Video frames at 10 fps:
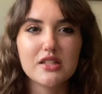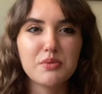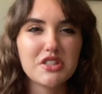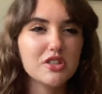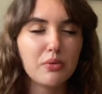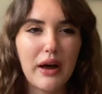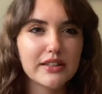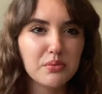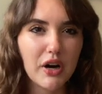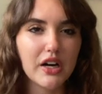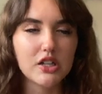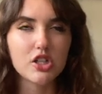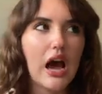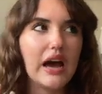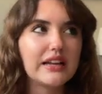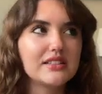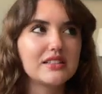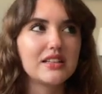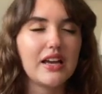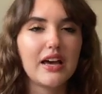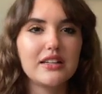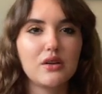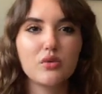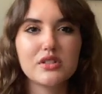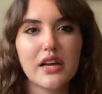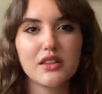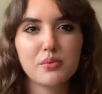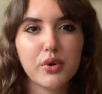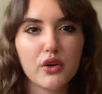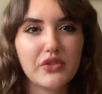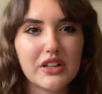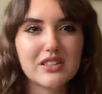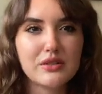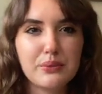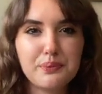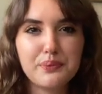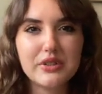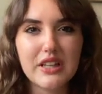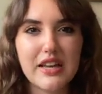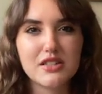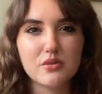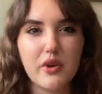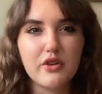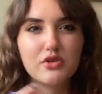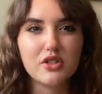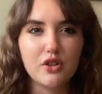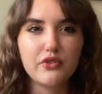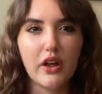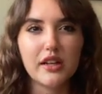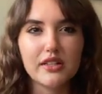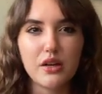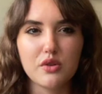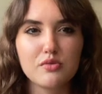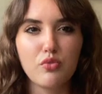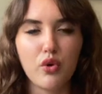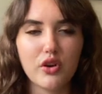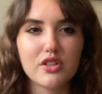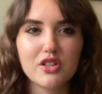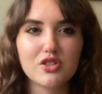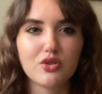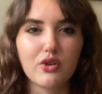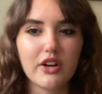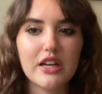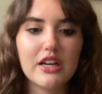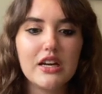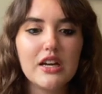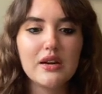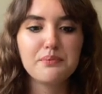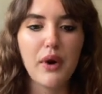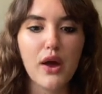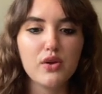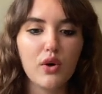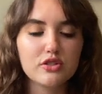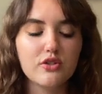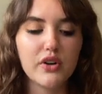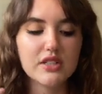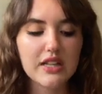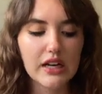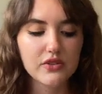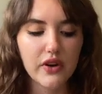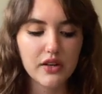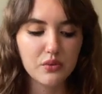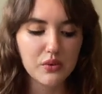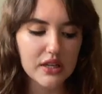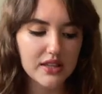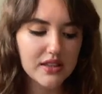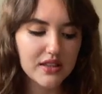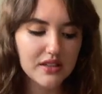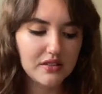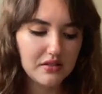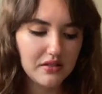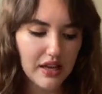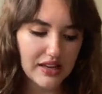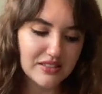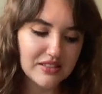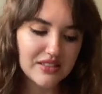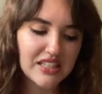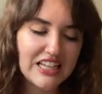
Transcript: but still packed a punch, and the ending was at the perfect place where you still felt like there was more to the story but you also felt satisfied with it,